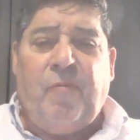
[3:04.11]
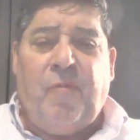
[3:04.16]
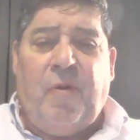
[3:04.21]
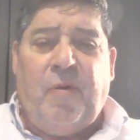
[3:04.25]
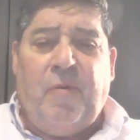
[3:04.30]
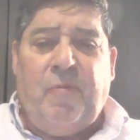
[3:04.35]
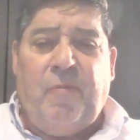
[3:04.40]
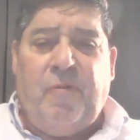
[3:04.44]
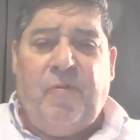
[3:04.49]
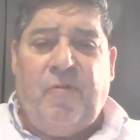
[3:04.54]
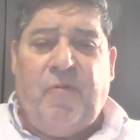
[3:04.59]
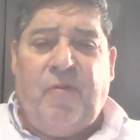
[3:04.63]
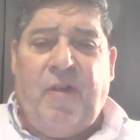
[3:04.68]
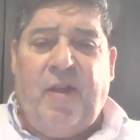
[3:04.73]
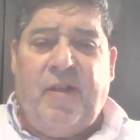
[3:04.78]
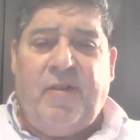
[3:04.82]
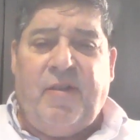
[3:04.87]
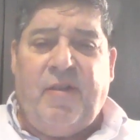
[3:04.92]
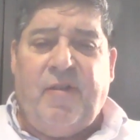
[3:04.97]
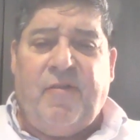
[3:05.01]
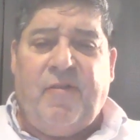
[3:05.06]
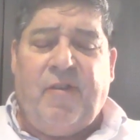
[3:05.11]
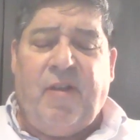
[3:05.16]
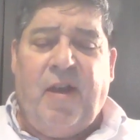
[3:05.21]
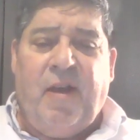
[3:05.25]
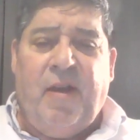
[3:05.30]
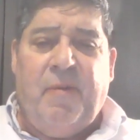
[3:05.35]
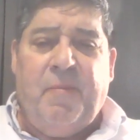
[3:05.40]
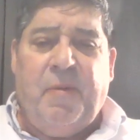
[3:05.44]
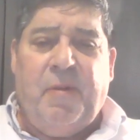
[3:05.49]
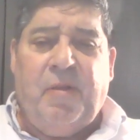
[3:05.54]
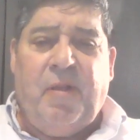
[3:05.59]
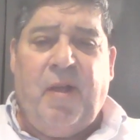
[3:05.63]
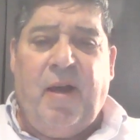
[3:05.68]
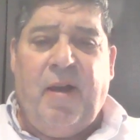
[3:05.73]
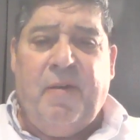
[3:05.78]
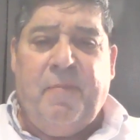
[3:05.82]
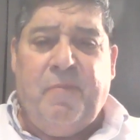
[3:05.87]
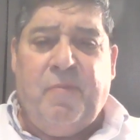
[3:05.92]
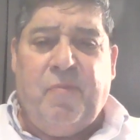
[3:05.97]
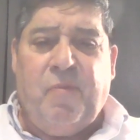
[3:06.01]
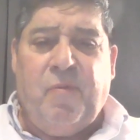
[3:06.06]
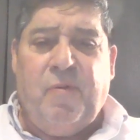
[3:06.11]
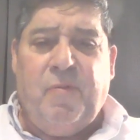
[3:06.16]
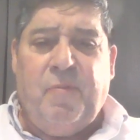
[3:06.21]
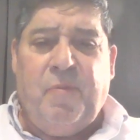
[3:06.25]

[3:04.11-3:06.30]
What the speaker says: what was at this time a line